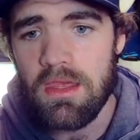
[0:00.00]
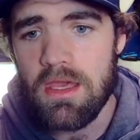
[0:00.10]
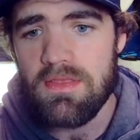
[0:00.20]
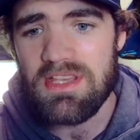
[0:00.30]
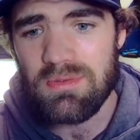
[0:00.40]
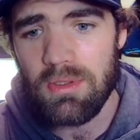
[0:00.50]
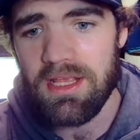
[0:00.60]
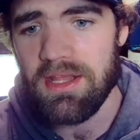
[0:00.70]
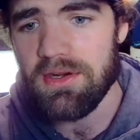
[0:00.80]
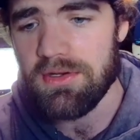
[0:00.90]
This one
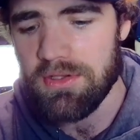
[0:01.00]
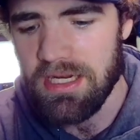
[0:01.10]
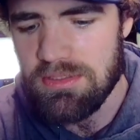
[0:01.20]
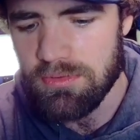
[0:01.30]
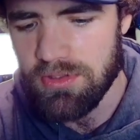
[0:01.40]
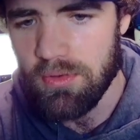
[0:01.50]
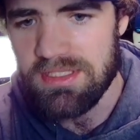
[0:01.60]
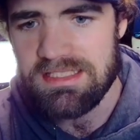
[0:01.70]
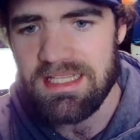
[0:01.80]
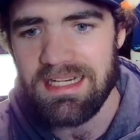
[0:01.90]
here, you guys will
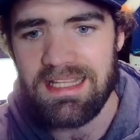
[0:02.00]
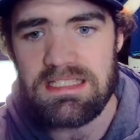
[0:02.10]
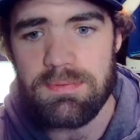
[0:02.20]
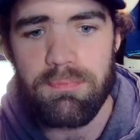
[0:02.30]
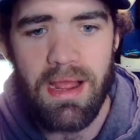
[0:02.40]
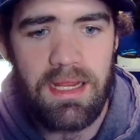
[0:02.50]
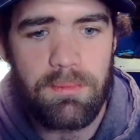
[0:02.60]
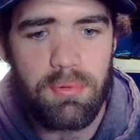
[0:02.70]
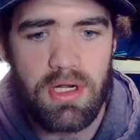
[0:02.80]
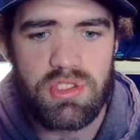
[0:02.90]
notice that it gets buying
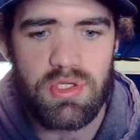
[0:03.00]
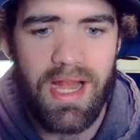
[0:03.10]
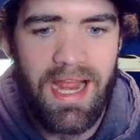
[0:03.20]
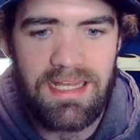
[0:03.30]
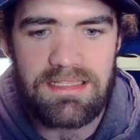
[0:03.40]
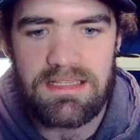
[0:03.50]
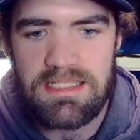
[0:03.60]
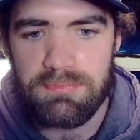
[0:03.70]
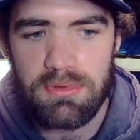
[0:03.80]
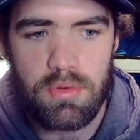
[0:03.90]
pressure at this
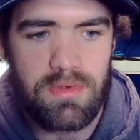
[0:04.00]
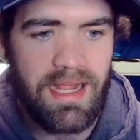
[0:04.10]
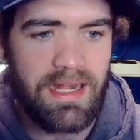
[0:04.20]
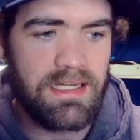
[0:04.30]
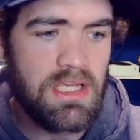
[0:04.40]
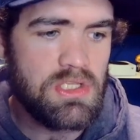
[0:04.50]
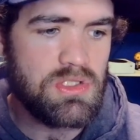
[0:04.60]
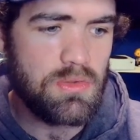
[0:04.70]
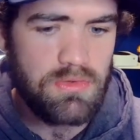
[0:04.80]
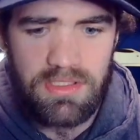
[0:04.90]
blue line.
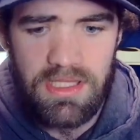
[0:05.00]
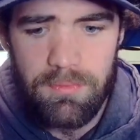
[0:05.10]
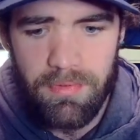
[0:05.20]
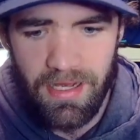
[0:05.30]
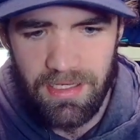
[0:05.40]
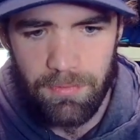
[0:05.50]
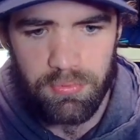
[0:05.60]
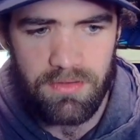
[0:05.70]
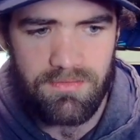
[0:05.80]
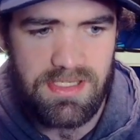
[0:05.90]
So looking back at
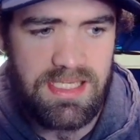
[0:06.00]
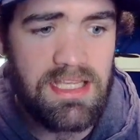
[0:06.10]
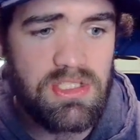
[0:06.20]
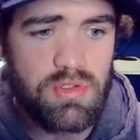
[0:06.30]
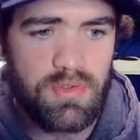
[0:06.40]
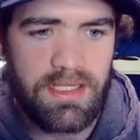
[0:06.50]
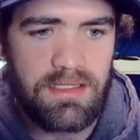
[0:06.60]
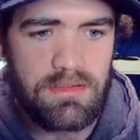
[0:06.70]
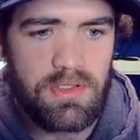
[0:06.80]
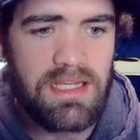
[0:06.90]
previous
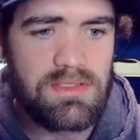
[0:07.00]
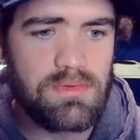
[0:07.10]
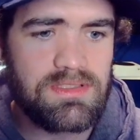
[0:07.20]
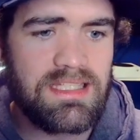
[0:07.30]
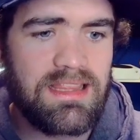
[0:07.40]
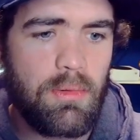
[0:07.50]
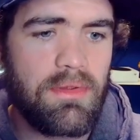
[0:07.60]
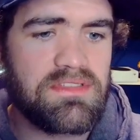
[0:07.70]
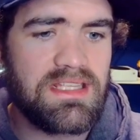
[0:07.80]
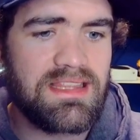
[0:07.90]
history, you guys will see that
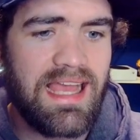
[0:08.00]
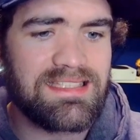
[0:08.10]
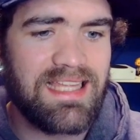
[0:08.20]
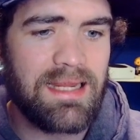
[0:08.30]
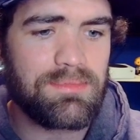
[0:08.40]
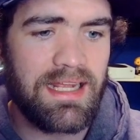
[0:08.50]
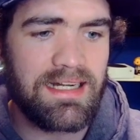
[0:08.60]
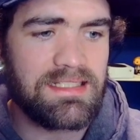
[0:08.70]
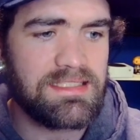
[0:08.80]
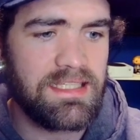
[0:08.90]
we've seen that same
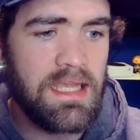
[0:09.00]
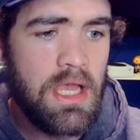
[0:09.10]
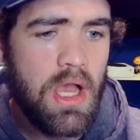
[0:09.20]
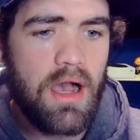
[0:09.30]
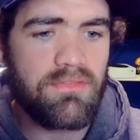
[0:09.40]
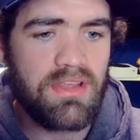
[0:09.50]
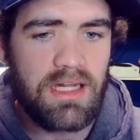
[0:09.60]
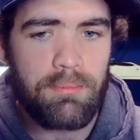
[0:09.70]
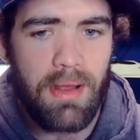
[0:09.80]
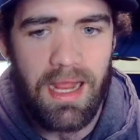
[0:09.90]
tendency of
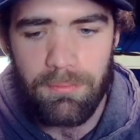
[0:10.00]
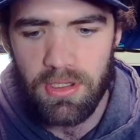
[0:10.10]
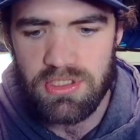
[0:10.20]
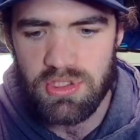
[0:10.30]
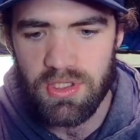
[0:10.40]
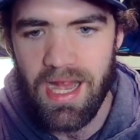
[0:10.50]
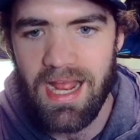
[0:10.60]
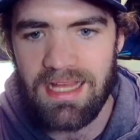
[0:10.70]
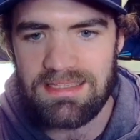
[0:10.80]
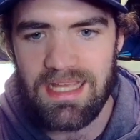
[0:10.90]
getting buying pressure
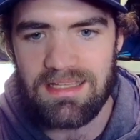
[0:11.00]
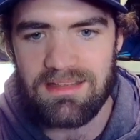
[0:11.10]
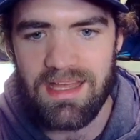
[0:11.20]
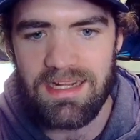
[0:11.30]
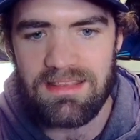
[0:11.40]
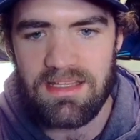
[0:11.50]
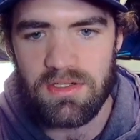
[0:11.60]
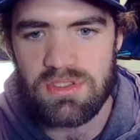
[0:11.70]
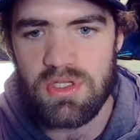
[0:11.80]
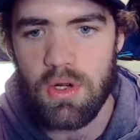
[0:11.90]
at that line there.
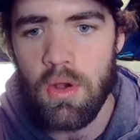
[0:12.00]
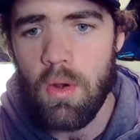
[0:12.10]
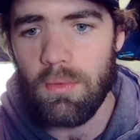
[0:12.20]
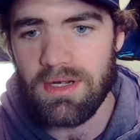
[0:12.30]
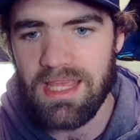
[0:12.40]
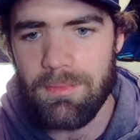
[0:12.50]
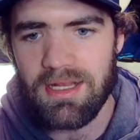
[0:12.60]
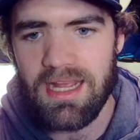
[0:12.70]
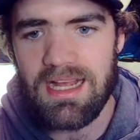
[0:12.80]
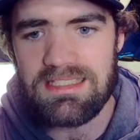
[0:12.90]
So when it came in
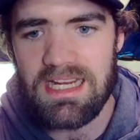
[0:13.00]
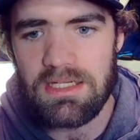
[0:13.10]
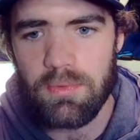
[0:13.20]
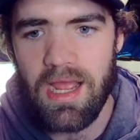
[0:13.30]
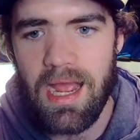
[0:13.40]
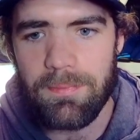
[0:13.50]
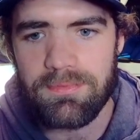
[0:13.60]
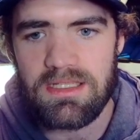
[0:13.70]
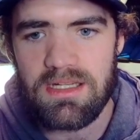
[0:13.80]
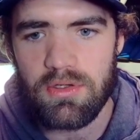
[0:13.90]
contact, we hopped
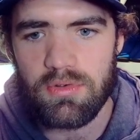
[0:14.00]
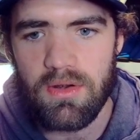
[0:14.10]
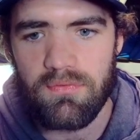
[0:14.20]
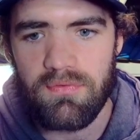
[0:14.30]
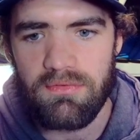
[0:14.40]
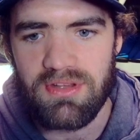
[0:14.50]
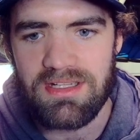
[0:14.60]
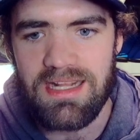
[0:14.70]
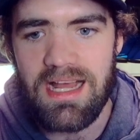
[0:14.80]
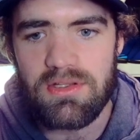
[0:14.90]
in near and around
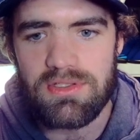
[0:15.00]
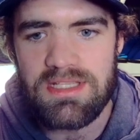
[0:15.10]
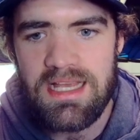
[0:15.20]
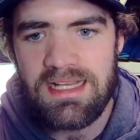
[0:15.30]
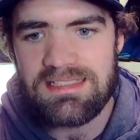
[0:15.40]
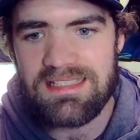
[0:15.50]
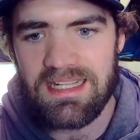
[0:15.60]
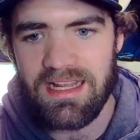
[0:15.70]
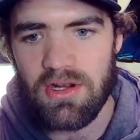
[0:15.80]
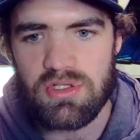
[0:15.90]
fifteen dollars,
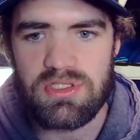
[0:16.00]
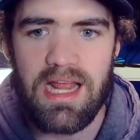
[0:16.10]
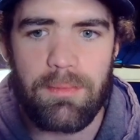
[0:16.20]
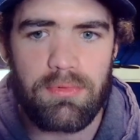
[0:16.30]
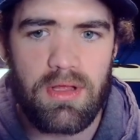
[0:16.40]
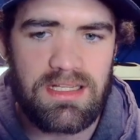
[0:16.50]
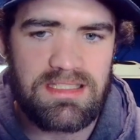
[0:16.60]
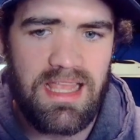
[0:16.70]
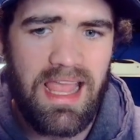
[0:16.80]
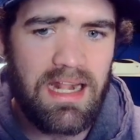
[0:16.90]
setting our stop
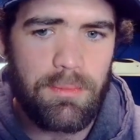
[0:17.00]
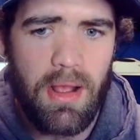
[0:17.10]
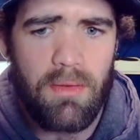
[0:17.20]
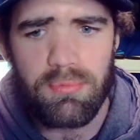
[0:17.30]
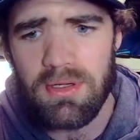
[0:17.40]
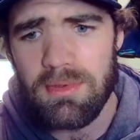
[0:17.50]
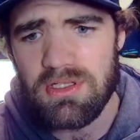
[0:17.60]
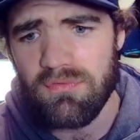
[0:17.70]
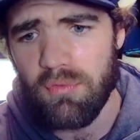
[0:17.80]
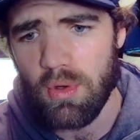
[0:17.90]
loss at about pretty
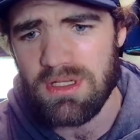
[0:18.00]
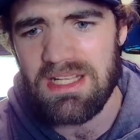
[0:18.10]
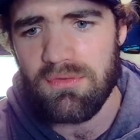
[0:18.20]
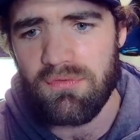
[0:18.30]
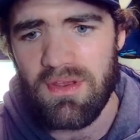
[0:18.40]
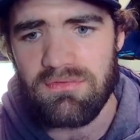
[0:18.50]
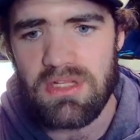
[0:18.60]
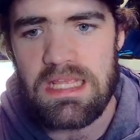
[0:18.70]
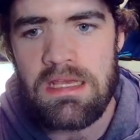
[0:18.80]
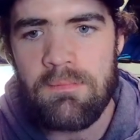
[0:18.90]
much fourteen
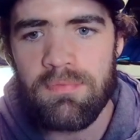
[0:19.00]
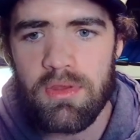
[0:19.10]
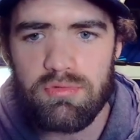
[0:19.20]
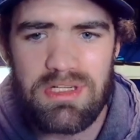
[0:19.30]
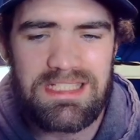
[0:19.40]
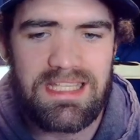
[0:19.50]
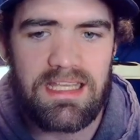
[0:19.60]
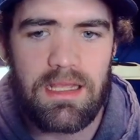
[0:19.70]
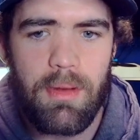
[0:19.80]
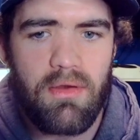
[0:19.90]
fifty,
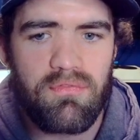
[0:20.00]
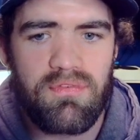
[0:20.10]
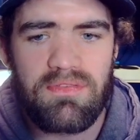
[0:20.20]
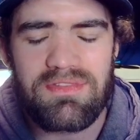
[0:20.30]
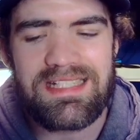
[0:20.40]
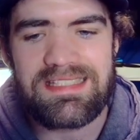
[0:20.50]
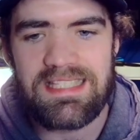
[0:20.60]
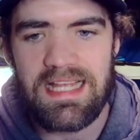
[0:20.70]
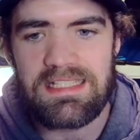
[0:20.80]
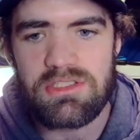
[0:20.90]
risking about fifty
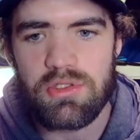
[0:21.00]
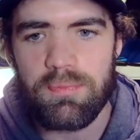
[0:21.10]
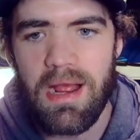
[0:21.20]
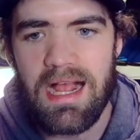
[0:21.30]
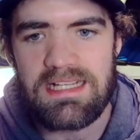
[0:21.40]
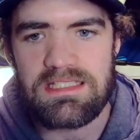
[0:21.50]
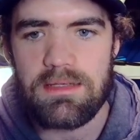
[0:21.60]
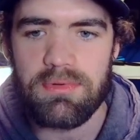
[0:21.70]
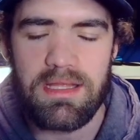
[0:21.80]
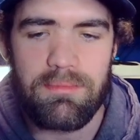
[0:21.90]
cents to
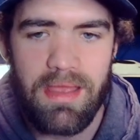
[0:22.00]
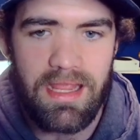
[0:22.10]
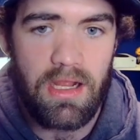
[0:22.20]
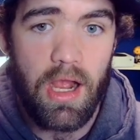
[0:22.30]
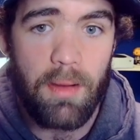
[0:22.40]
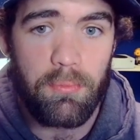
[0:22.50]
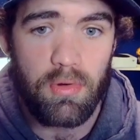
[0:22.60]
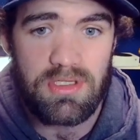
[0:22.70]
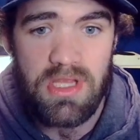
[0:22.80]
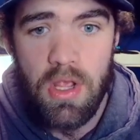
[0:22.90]
possibly make
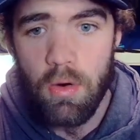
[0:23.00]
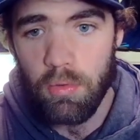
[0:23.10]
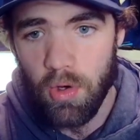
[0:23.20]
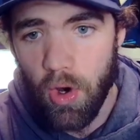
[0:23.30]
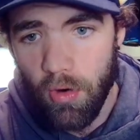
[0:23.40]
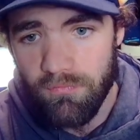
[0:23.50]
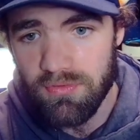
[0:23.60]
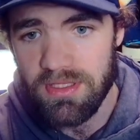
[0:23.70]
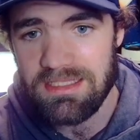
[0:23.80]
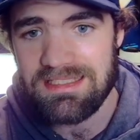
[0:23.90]
upwards. We're
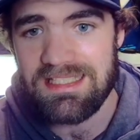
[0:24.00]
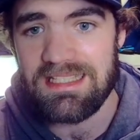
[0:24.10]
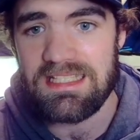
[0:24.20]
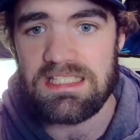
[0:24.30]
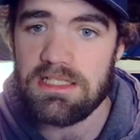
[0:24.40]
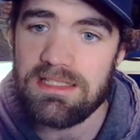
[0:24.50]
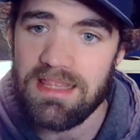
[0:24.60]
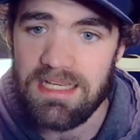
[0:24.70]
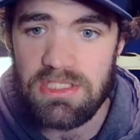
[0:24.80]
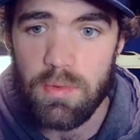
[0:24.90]
hopefully seeing this
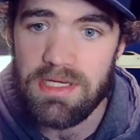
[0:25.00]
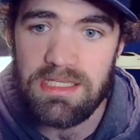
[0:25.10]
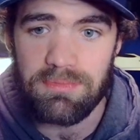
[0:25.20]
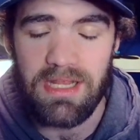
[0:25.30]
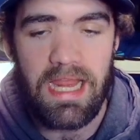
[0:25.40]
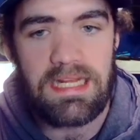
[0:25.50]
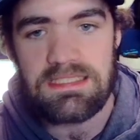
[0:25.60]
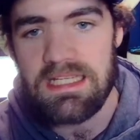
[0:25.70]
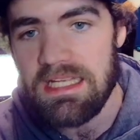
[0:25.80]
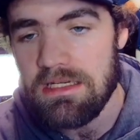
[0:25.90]
thing squeeze up to
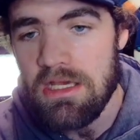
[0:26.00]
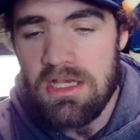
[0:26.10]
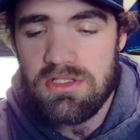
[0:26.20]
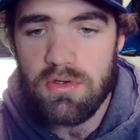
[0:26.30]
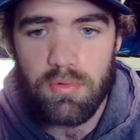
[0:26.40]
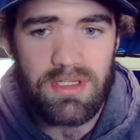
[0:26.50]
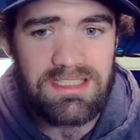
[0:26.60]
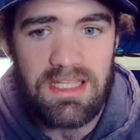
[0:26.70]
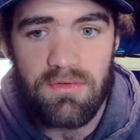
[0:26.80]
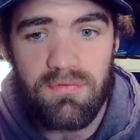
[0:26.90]
eighteen. So we're
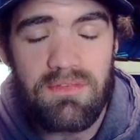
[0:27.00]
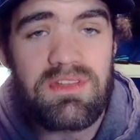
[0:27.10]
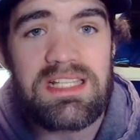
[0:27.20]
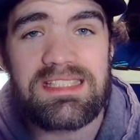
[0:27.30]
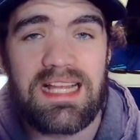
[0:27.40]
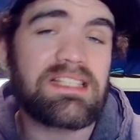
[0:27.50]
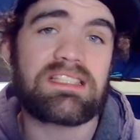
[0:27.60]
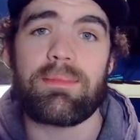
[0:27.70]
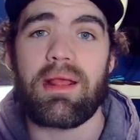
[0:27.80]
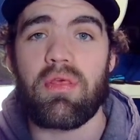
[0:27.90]
risking fifty cents
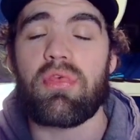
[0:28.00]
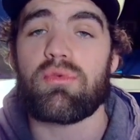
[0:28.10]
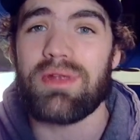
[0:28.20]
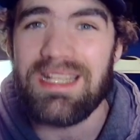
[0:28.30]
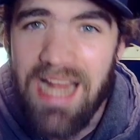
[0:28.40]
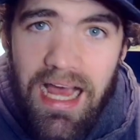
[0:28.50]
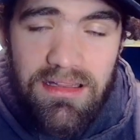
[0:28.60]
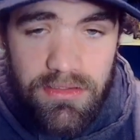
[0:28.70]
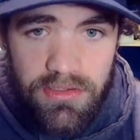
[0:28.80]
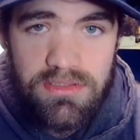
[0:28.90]
to make three
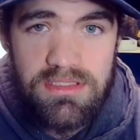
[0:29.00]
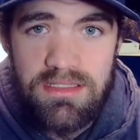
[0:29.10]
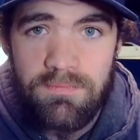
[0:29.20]
dollars.